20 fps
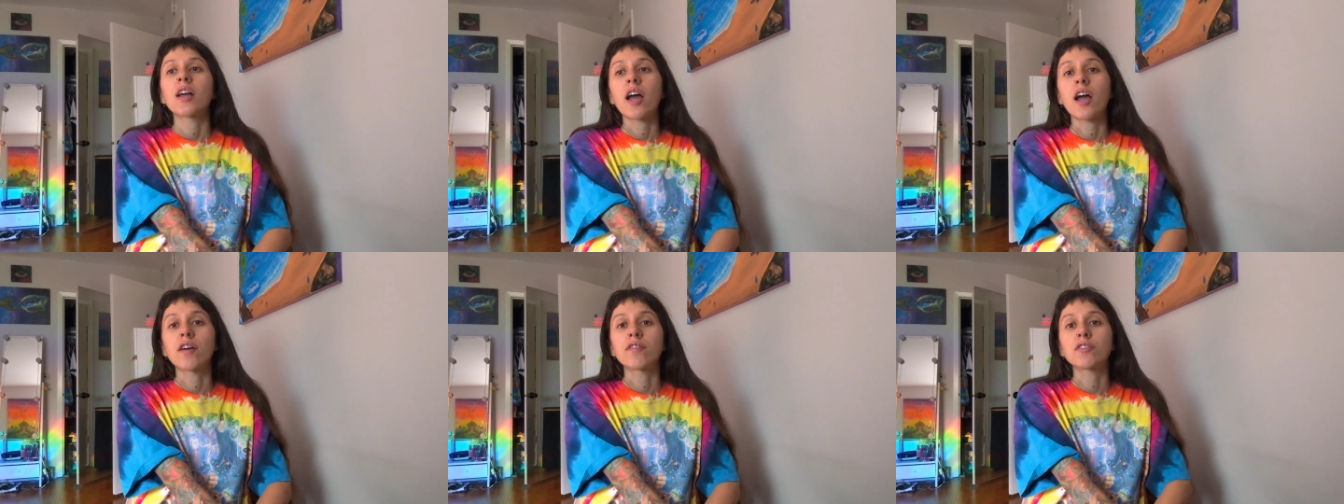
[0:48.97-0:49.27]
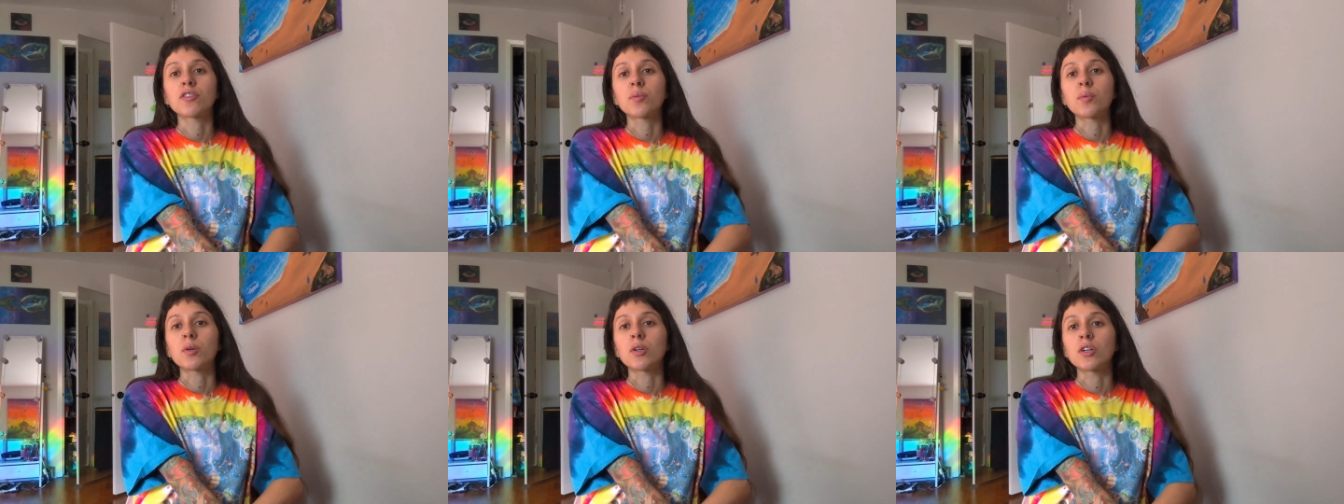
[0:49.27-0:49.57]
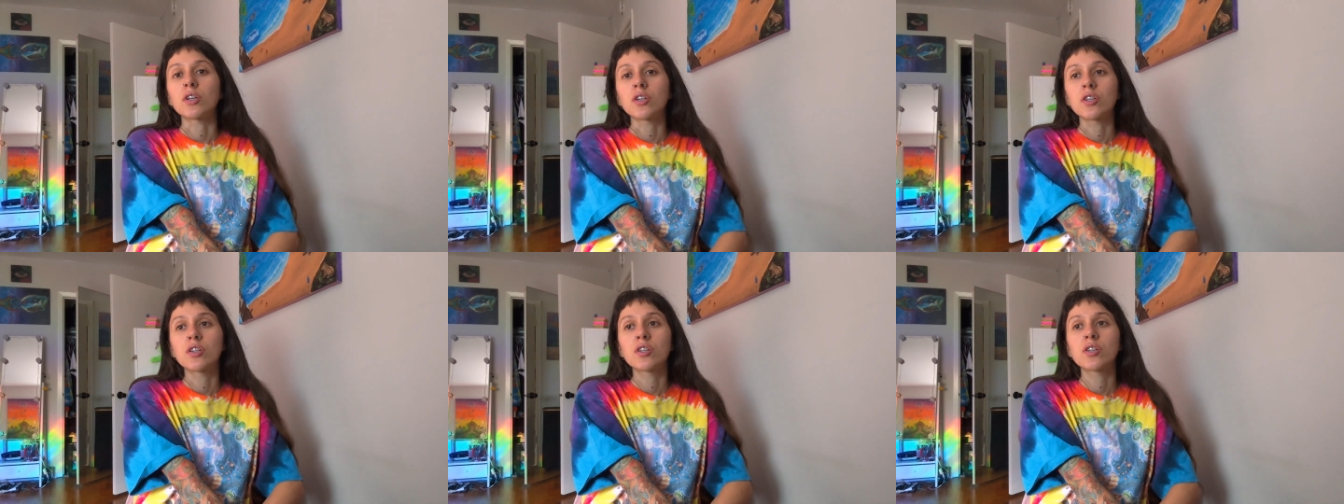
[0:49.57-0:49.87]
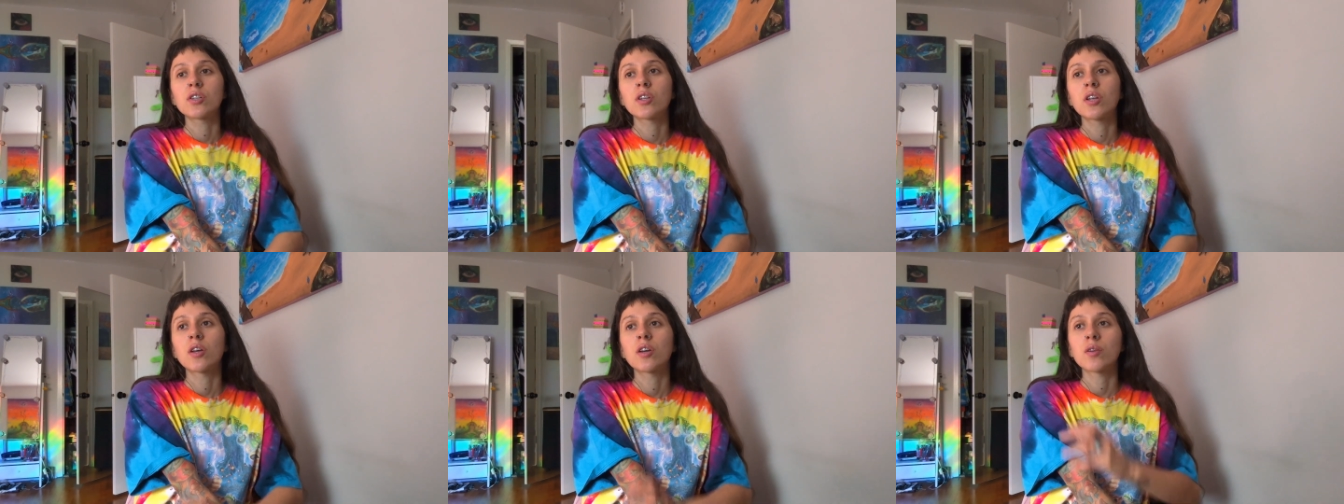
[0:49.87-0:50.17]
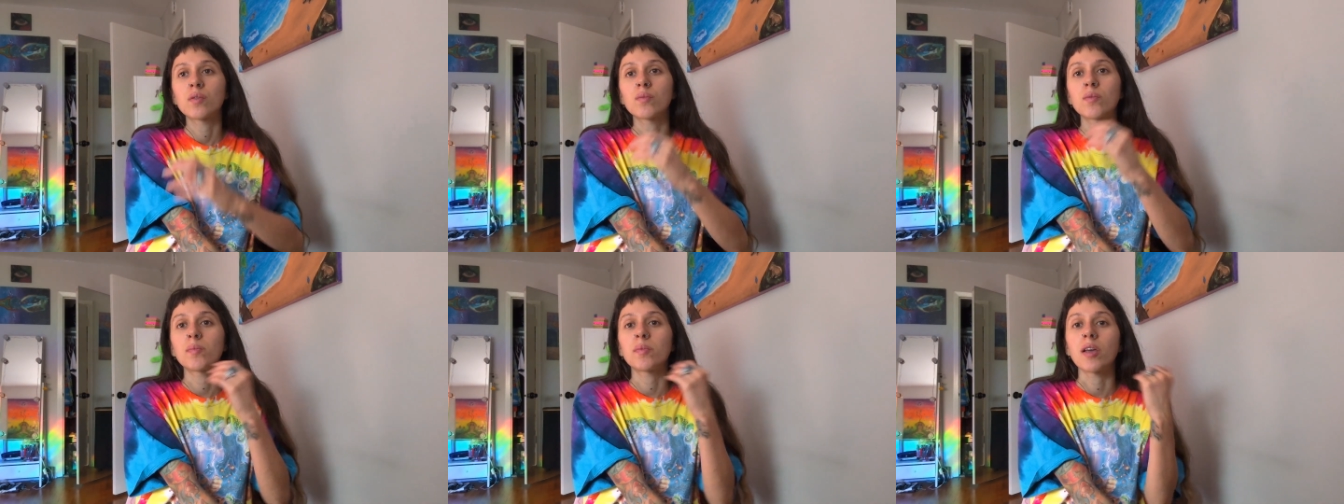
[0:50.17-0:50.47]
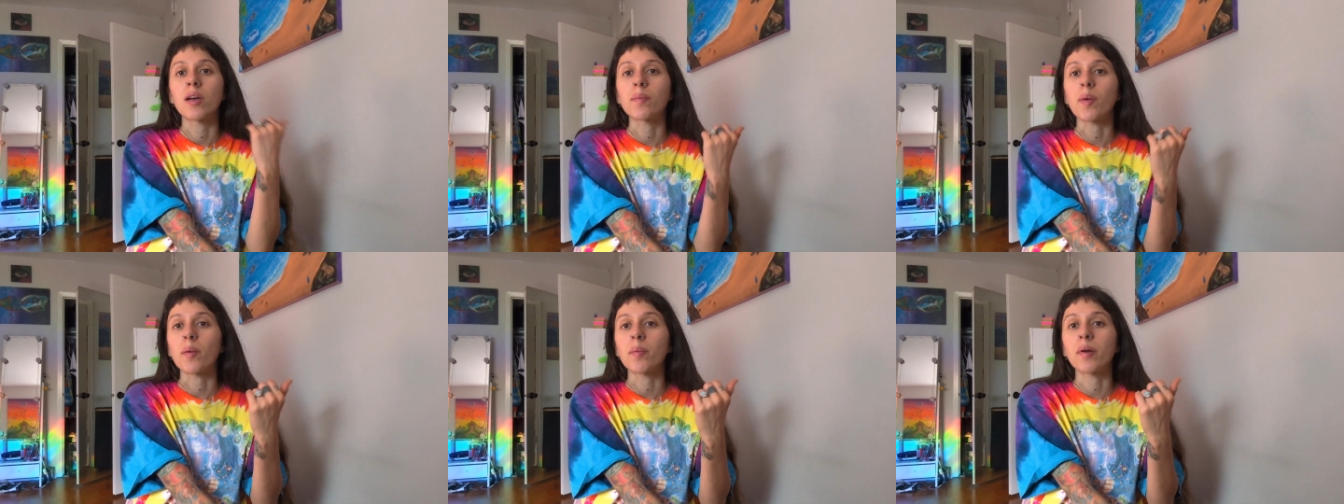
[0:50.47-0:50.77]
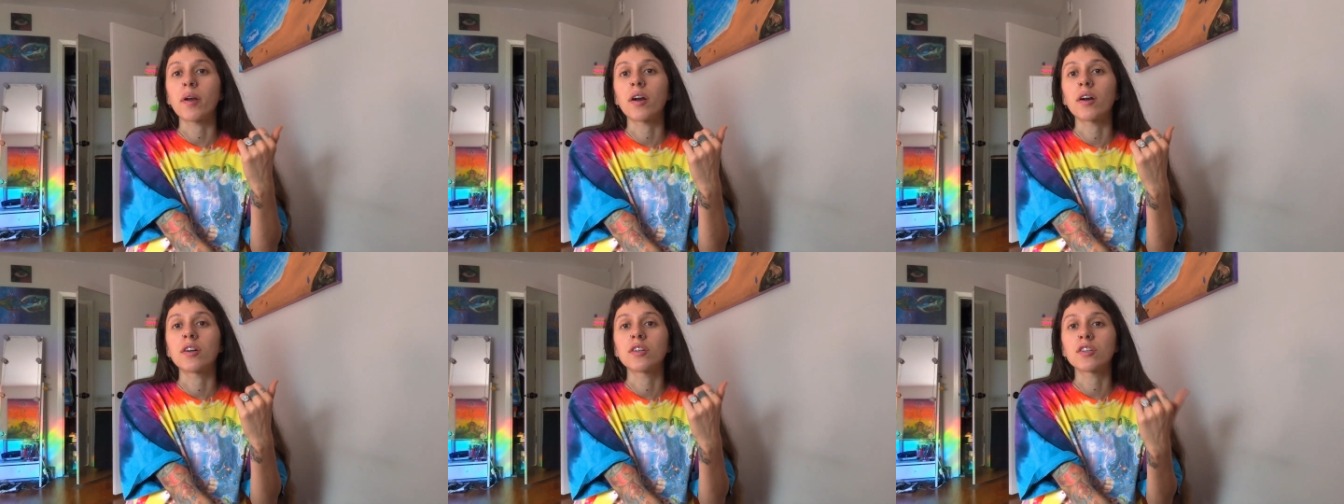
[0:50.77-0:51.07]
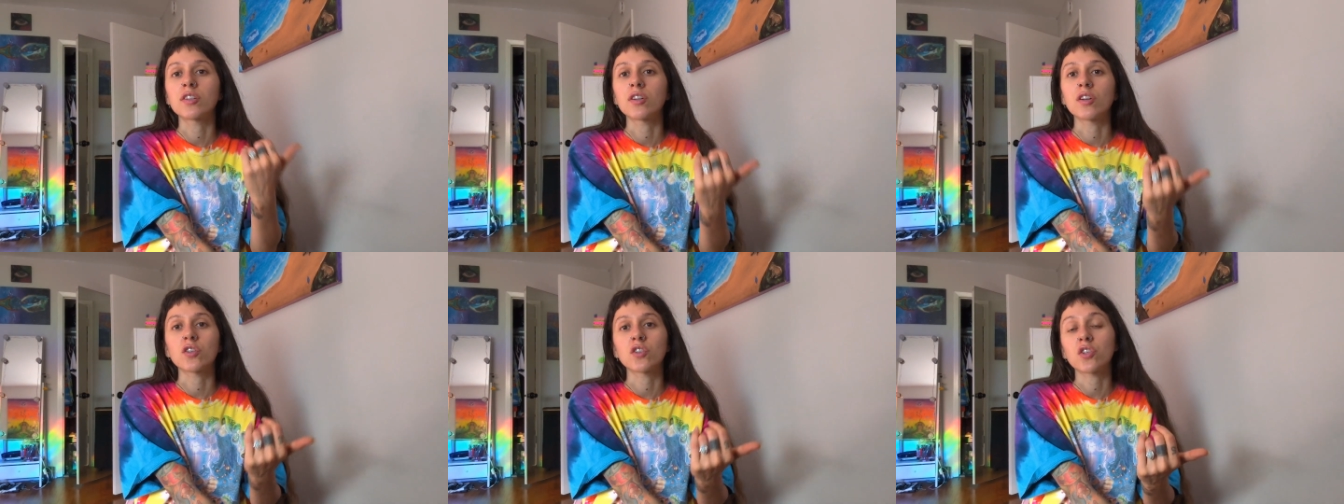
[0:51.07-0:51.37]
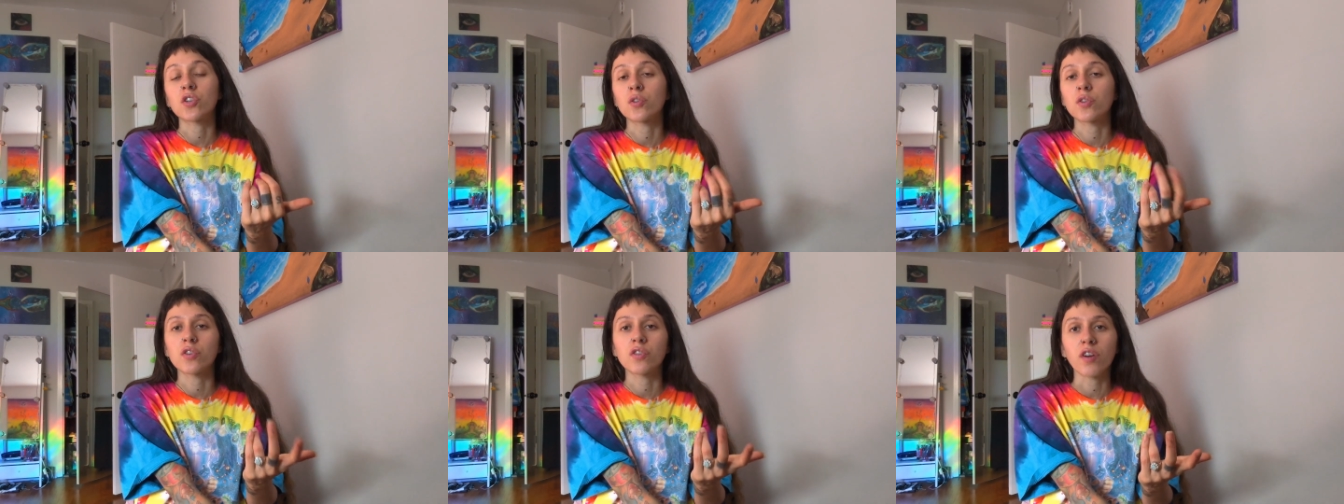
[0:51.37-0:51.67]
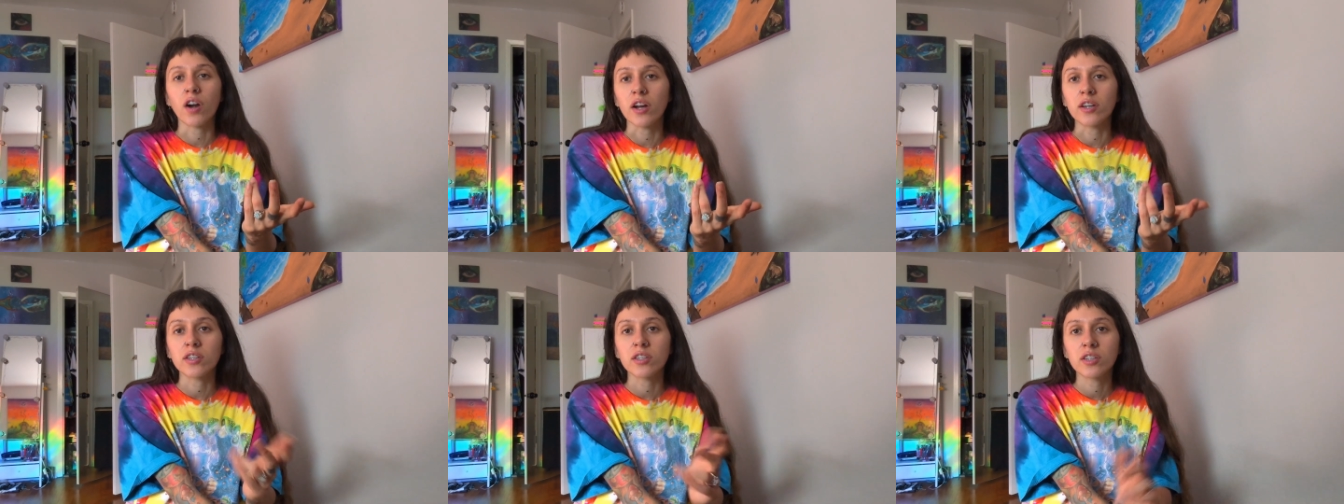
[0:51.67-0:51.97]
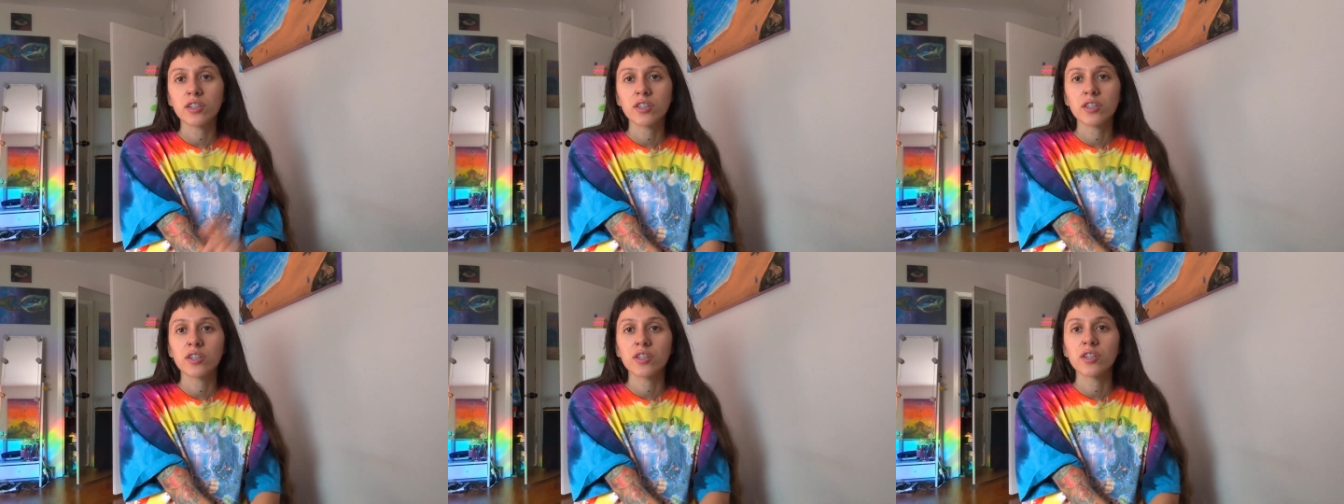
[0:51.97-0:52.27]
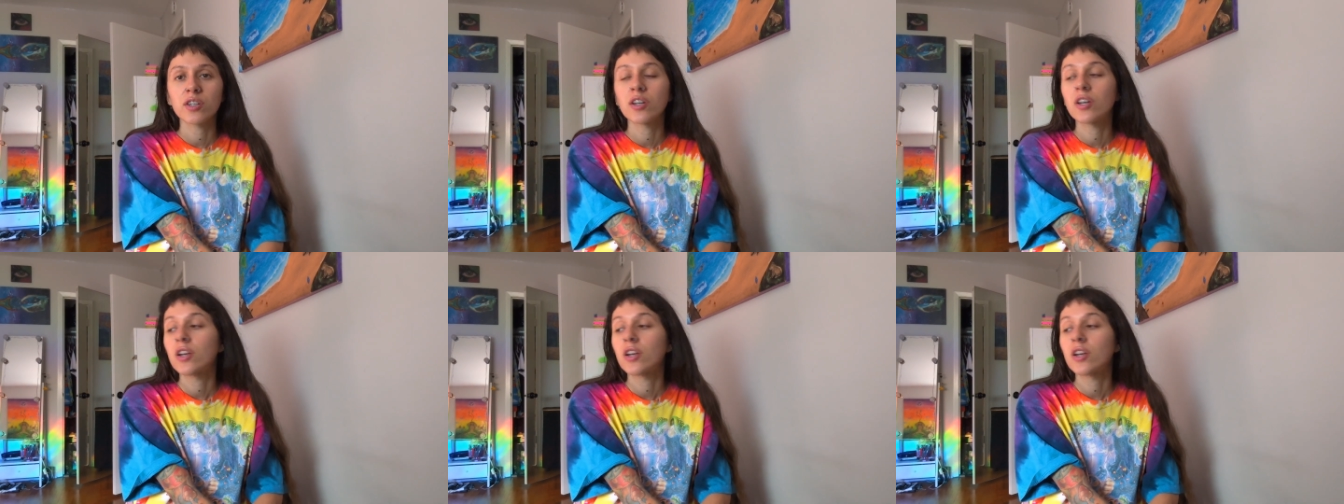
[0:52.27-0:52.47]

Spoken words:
afterwards we'll be at my parents and I'll show you the rest.